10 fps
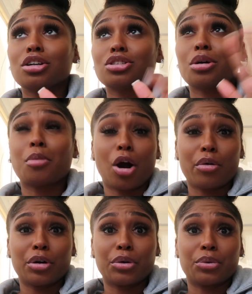
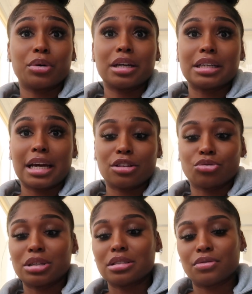tomorrow in day
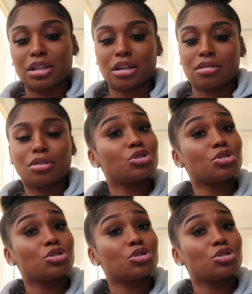3's video.